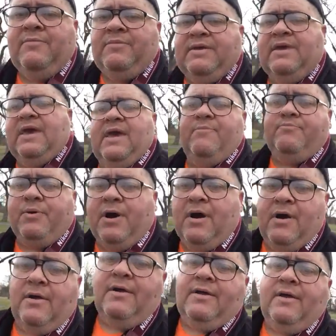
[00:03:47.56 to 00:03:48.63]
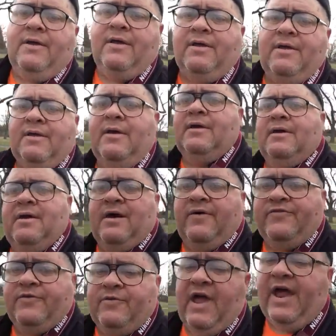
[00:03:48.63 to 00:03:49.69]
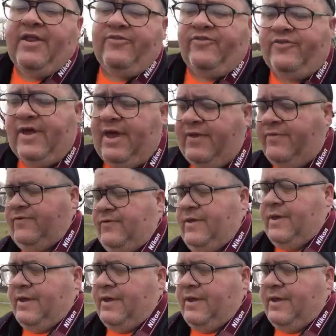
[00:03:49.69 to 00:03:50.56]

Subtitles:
became part of the United States.